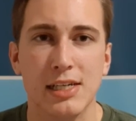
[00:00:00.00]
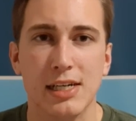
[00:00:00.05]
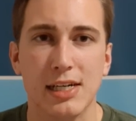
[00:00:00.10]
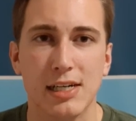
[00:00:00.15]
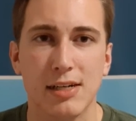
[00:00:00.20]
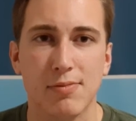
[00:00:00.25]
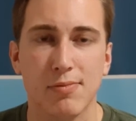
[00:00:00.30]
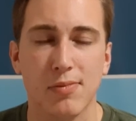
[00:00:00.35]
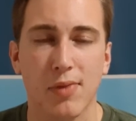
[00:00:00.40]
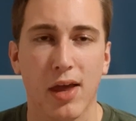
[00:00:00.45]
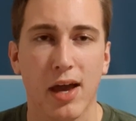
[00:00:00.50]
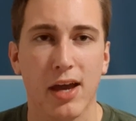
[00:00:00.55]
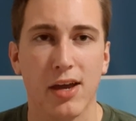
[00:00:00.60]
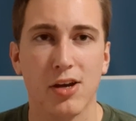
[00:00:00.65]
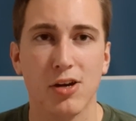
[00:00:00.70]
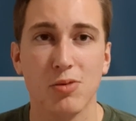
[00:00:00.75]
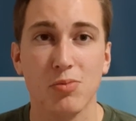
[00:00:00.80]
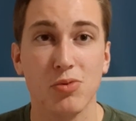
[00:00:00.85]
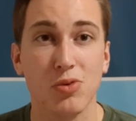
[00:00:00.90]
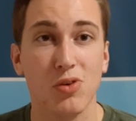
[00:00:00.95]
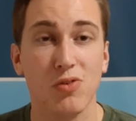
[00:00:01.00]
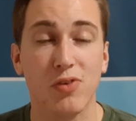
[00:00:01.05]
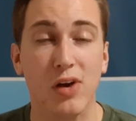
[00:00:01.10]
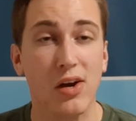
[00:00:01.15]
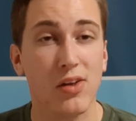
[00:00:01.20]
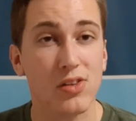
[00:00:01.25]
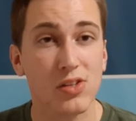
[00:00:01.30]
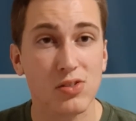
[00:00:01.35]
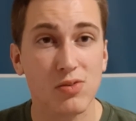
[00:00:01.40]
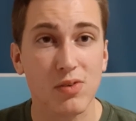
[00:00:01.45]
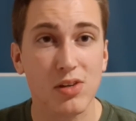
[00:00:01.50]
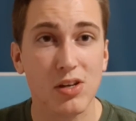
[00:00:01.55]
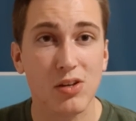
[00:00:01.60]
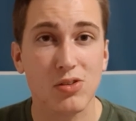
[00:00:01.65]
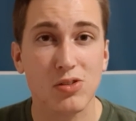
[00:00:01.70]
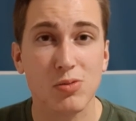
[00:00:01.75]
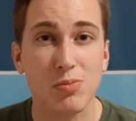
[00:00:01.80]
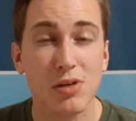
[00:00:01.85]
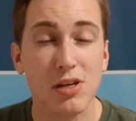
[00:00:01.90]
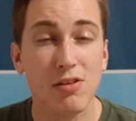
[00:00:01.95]
Um, I hope you found this
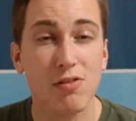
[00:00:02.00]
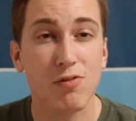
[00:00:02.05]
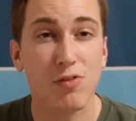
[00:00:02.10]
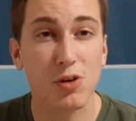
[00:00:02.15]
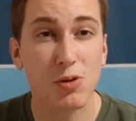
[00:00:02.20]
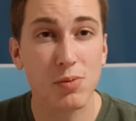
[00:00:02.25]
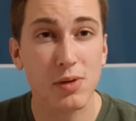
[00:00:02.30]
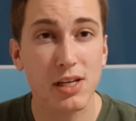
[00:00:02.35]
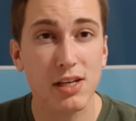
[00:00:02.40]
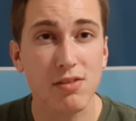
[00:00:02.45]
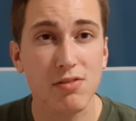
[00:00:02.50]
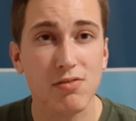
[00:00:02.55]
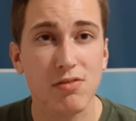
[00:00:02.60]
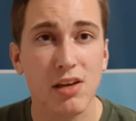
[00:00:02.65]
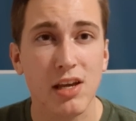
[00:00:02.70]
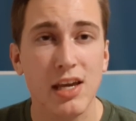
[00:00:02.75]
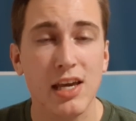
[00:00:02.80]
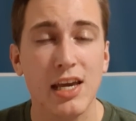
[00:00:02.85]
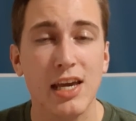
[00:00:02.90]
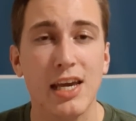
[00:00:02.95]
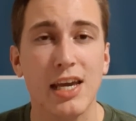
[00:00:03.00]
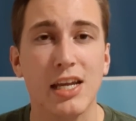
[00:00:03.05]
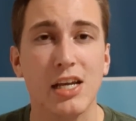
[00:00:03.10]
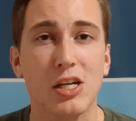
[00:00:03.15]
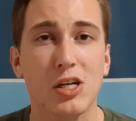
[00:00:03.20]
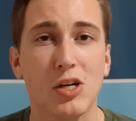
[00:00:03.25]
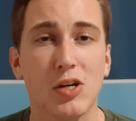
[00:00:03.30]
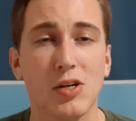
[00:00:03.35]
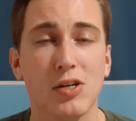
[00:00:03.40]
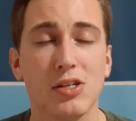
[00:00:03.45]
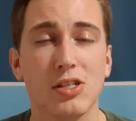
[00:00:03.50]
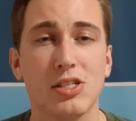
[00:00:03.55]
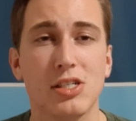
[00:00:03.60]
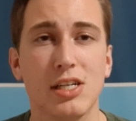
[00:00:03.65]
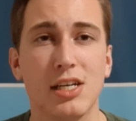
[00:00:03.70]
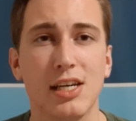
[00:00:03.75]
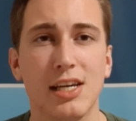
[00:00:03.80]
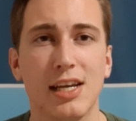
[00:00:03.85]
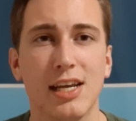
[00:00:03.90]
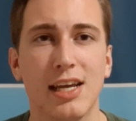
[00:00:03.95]
video to be informative and
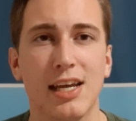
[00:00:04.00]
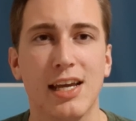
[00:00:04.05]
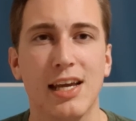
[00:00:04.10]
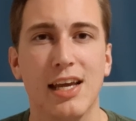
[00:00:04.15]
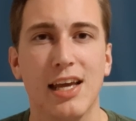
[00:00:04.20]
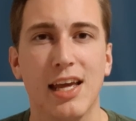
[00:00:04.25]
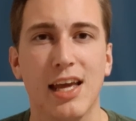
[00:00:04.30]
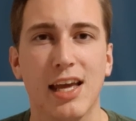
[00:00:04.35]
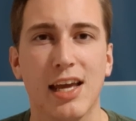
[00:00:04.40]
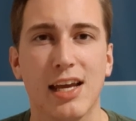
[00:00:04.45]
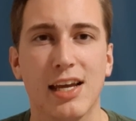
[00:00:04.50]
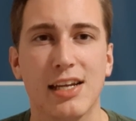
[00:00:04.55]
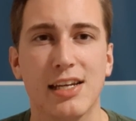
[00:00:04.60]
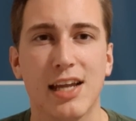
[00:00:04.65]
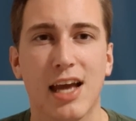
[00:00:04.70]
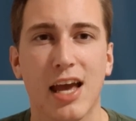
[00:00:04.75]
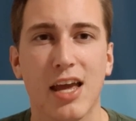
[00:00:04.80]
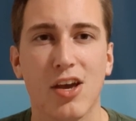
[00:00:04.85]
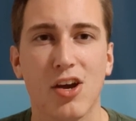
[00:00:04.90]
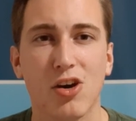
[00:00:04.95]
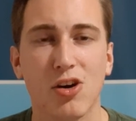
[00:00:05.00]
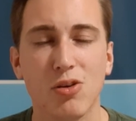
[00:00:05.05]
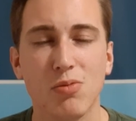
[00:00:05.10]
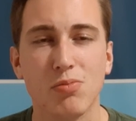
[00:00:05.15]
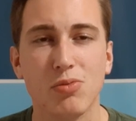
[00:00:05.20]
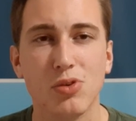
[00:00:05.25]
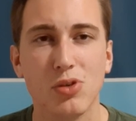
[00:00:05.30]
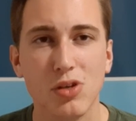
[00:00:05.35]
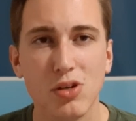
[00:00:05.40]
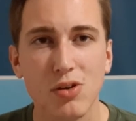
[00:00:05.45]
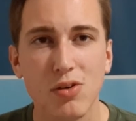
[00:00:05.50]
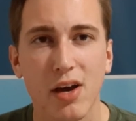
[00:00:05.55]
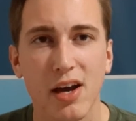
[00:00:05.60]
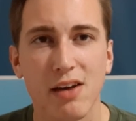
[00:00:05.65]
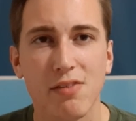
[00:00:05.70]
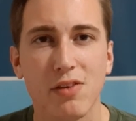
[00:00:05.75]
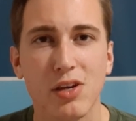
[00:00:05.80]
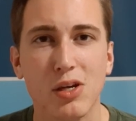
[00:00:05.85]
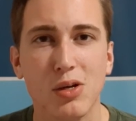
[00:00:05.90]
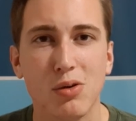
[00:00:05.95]
encouraging, and I hope you
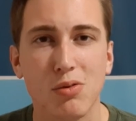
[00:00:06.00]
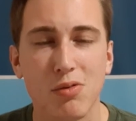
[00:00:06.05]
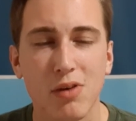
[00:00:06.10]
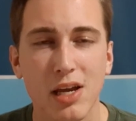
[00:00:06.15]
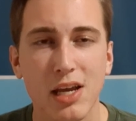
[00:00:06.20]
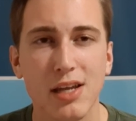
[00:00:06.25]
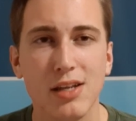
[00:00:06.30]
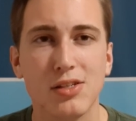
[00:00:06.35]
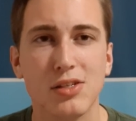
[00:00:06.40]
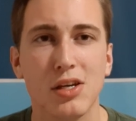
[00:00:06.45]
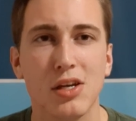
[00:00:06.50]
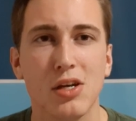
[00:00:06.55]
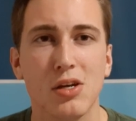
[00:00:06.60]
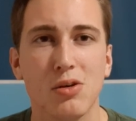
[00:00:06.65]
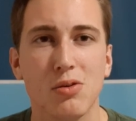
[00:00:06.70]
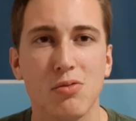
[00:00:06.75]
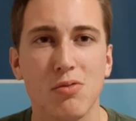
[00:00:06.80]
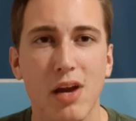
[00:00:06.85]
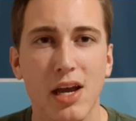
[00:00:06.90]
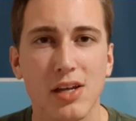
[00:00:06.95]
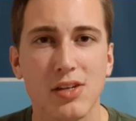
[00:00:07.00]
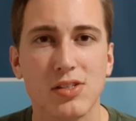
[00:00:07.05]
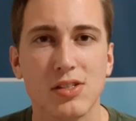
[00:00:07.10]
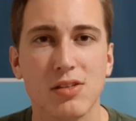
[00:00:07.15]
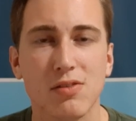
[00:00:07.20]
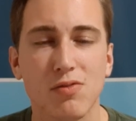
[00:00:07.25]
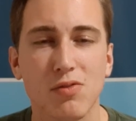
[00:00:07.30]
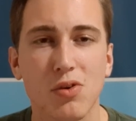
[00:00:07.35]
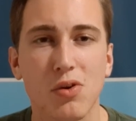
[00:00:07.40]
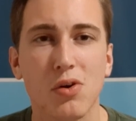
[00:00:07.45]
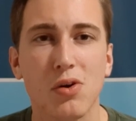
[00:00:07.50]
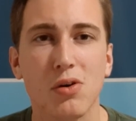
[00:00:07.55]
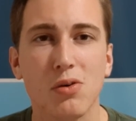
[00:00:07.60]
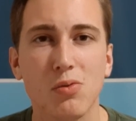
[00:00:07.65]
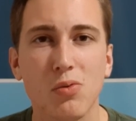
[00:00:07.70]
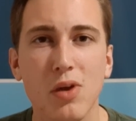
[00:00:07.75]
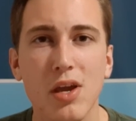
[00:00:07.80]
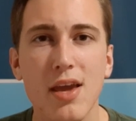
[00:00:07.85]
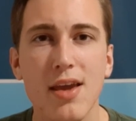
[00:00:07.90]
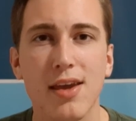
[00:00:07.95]
have a great rest of your
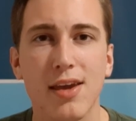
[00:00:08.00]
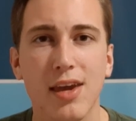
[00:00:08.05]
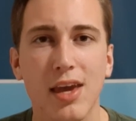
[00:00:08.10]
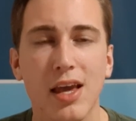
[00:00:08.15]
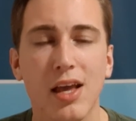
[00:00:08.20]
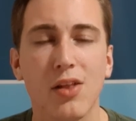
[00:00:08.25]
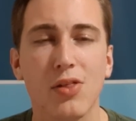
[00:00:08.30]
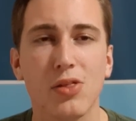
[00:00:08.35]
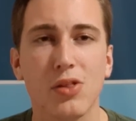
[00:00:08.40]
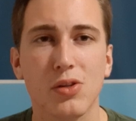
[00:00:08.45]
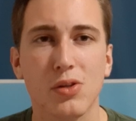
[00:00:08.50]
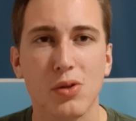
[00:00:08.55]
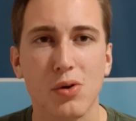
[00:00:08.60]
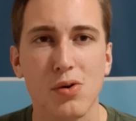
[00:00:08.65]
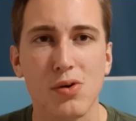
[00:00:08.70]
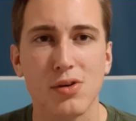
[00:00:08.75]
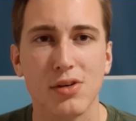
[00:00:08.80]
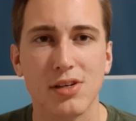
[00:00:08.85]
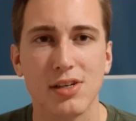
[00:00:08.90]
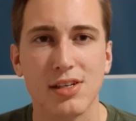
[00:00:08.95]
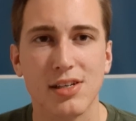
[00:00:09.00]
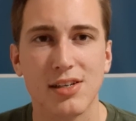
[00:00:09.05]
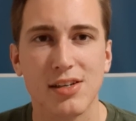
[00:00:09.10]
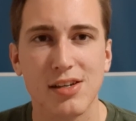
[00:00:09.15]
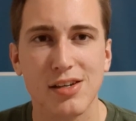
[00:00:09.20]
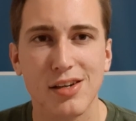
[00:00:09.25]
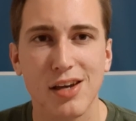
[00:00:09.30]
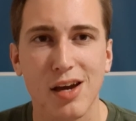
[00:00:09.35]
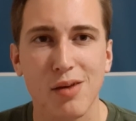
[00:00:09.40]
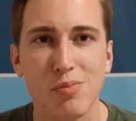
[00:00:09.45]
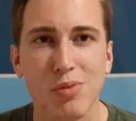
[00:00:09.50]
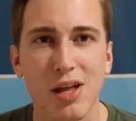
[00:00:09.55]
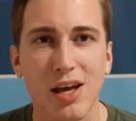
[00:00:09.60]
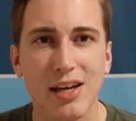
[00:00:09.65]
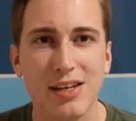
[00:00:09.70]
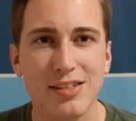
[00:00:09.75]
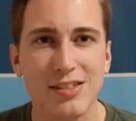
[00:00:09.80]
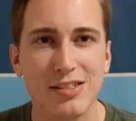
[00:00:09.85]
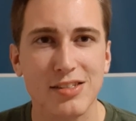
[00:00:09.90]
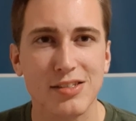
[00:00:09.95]
week in the Lord. God
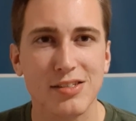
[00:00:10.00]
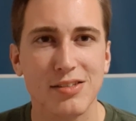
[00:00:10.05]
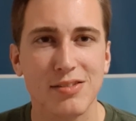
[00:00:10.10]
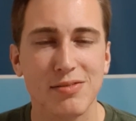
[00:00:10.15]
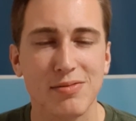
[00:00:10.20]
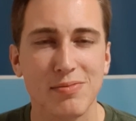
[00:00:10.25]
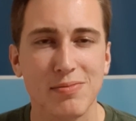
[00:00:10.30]
bless.